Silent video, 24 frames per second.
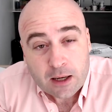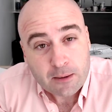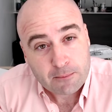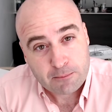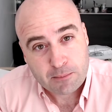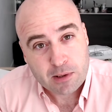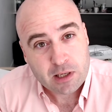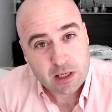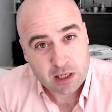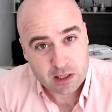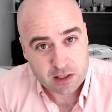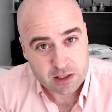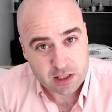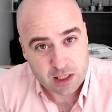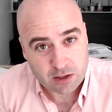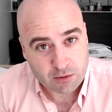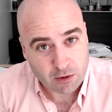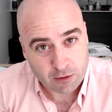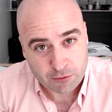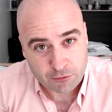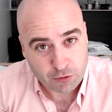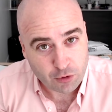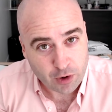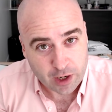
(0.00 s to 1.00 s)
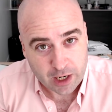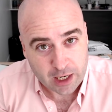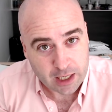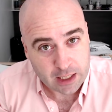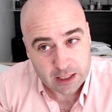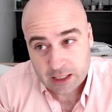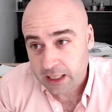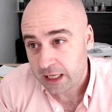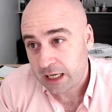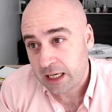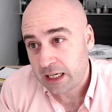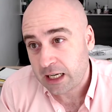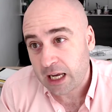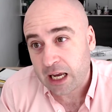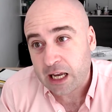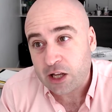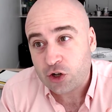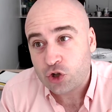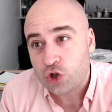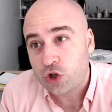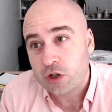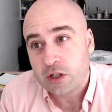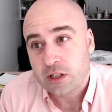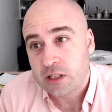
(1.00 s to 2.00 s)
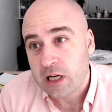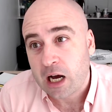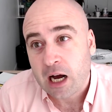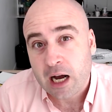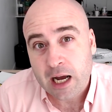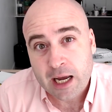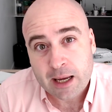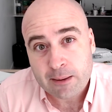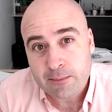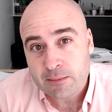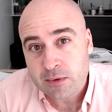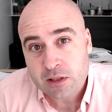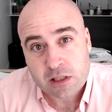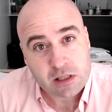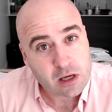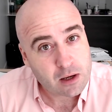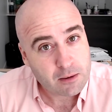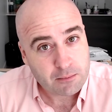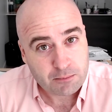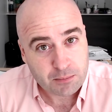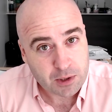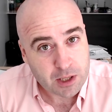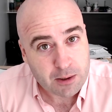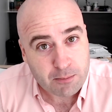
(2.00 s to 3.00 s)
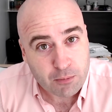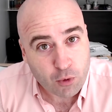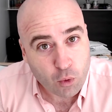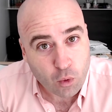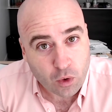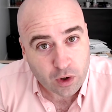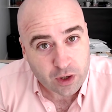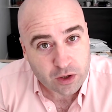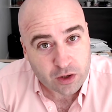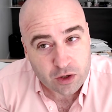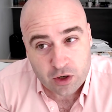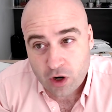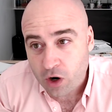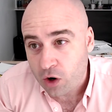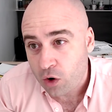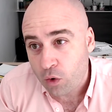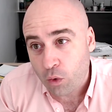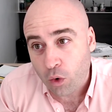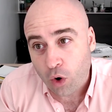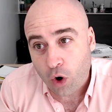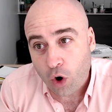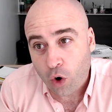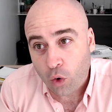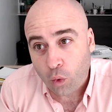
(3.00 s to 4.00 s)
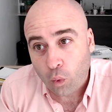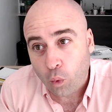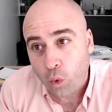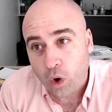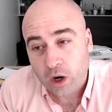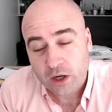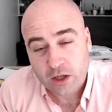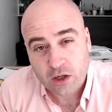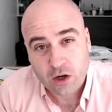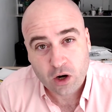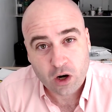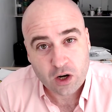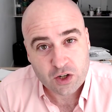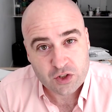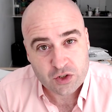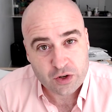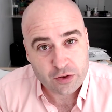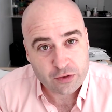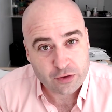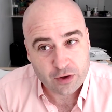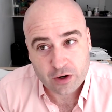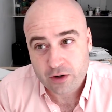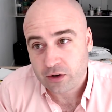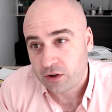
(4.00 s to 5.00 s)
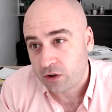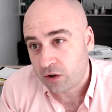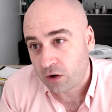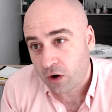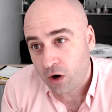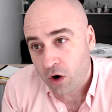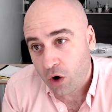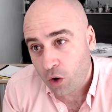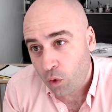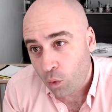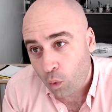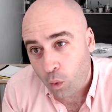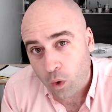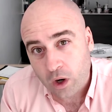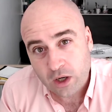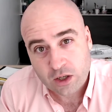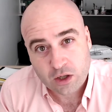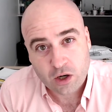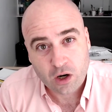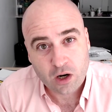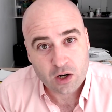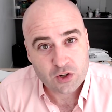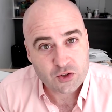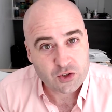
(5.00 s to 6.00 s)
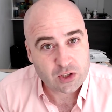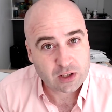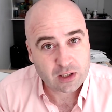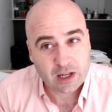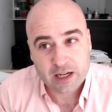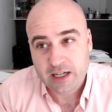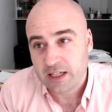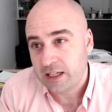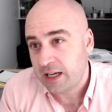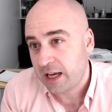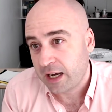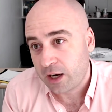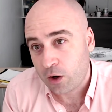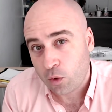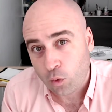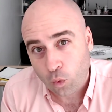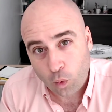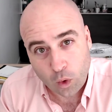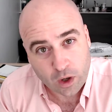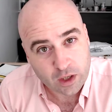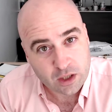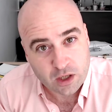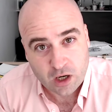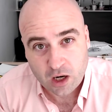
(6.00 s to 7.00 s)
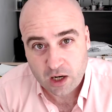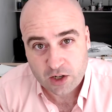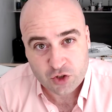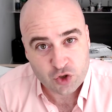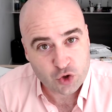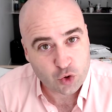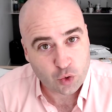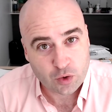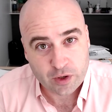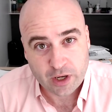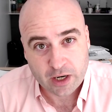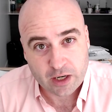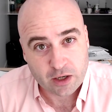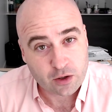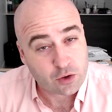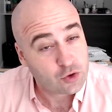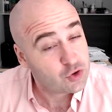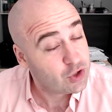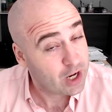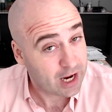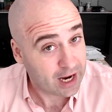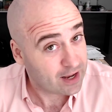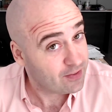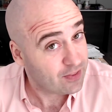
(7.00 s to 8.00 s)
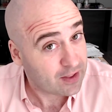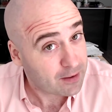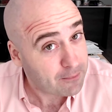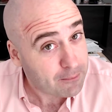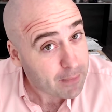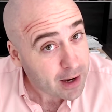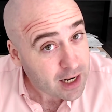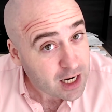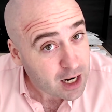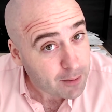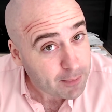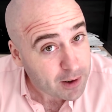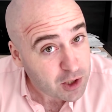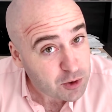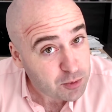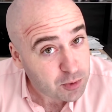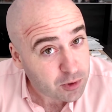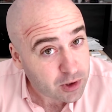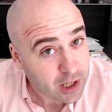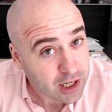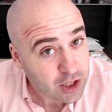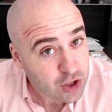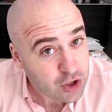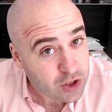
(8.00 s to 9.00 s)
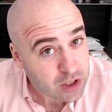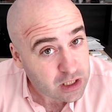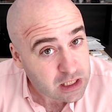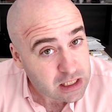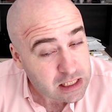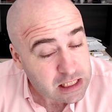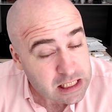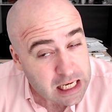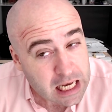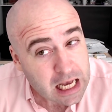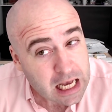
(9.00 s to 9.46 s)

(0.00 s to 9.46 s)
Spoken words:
because they're afraid. In ancient times, people wanted to know what caused thunder, what caused lightning, what caused tornadoes, and they made up explanations